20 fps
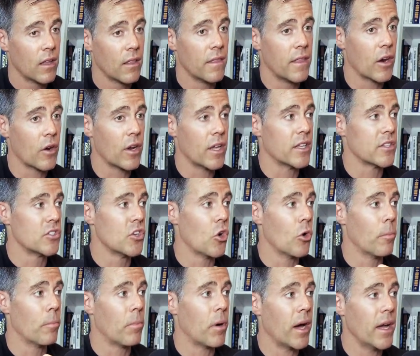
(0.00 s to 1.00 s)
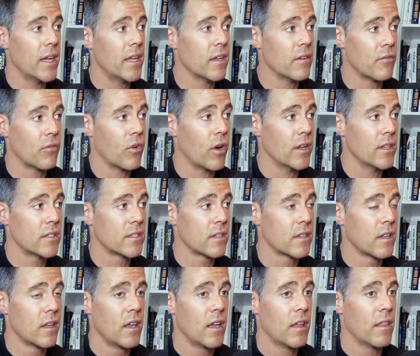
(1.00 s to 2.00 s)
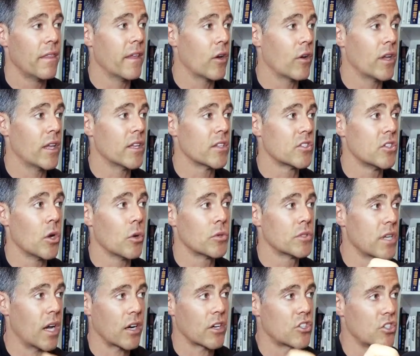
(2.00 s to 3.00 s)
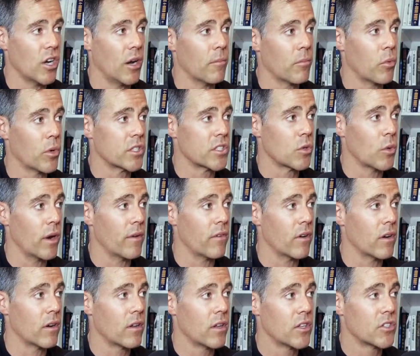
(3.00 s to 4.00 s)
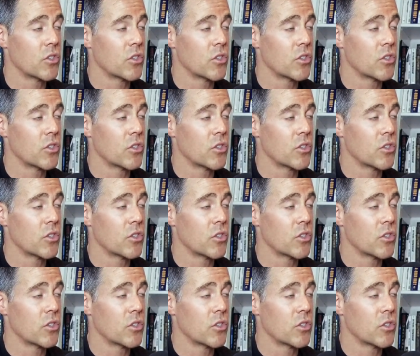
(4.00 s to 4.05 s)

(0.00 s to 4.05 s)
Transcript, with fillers: There is no pike in front. There is no tuck jump whatsoever.